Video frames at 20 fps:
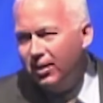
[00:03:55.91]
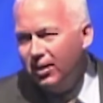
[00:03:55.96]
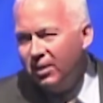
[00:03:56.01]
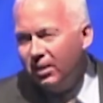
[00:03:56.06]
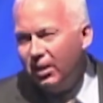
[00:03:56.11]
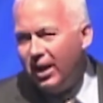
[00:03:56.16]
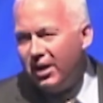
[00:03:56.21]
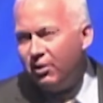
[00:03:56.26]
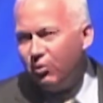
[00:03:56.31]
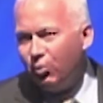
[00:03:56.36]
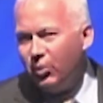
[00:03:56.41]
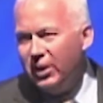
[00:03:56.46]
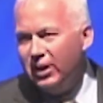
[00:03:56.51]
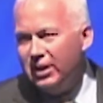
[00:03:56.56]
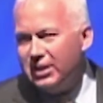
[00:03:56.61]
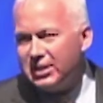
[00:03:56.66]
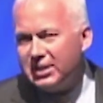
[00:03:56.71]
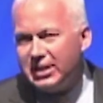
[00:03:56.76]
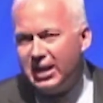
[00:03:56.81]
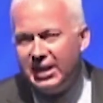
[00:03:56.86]
like real
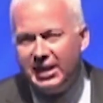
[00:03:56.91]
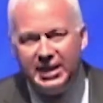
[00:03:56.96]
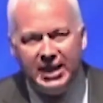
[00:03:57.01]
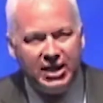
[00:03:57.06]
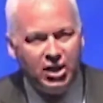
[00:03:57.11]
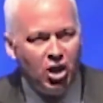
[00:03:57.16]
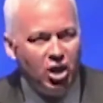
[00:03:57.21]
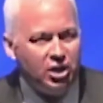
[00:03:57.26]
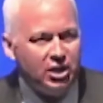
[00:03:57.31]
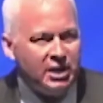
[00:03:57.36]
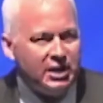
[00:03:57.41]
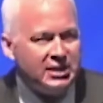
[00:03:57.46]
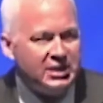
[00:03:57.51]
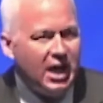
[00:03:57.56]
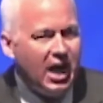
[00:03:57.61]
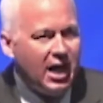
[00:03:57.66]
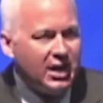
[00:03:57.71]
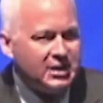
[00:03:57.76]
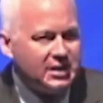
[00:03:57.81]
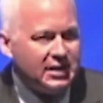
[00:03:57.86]
estate and they called it a
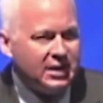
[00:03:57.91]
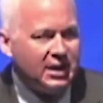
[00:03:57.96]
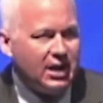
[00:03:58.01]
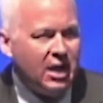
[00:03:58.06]
toxic